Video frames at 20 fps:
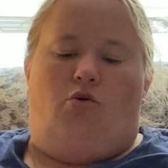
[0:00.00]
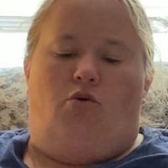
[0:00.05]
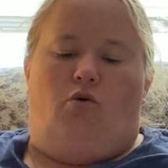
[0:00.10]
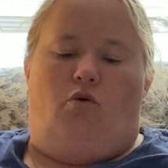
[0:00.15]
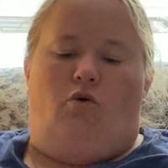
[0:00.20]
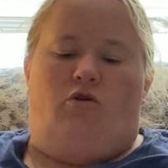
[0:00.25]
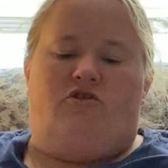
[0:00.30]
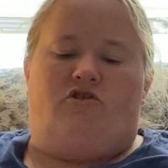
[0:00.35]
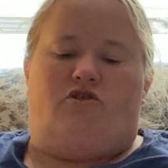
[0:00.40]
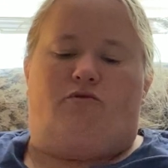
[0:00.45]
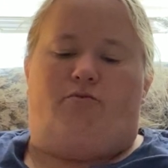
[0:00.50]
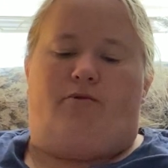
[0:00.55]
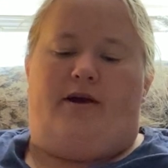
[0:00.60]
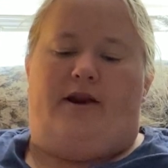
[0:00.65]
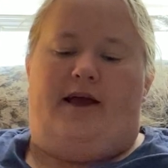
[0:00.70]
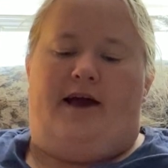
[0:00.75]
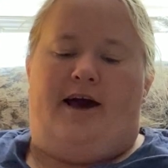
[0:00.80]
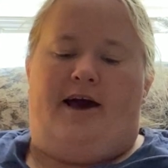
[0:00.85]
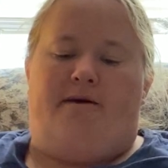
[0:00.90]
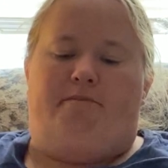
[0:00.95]
Or spread
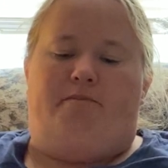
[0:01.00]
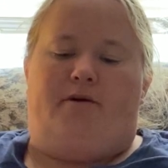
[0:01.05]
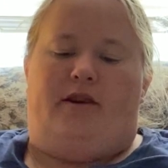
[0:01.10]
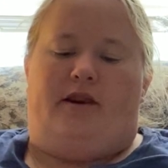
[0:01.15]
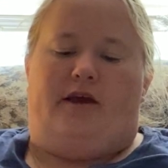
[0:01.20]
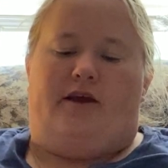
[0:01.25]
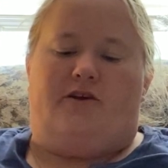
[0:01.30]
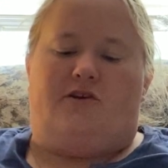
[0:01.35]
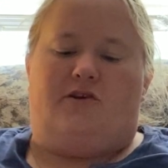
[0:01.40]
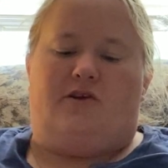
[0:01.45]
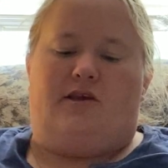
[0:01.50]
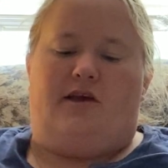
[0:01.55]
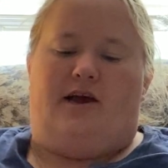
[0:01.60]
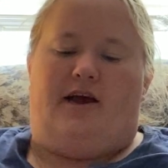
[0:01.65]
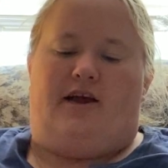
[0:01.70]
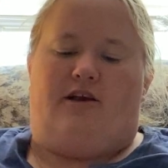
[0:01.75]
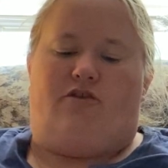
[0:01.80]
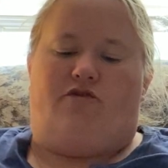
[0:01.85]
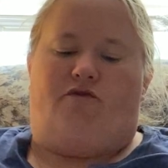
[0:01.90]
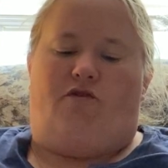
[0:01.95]
happiness?
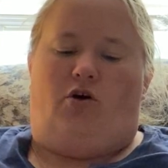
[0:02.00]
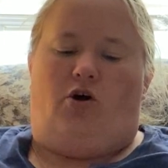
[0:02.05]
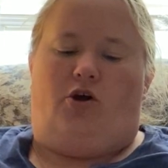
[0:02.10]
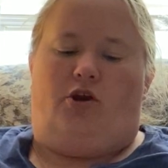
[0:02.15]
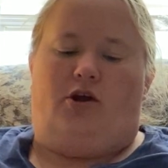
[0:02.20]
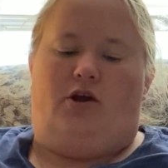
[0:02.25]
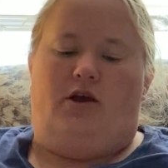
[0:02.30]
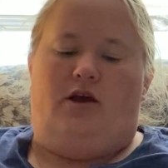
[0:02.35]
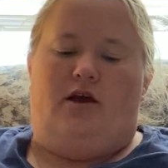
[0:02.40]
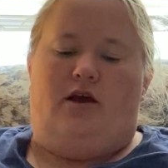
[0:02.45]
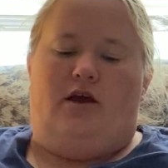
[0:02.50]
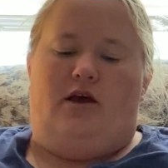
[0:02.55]
asked Fauna.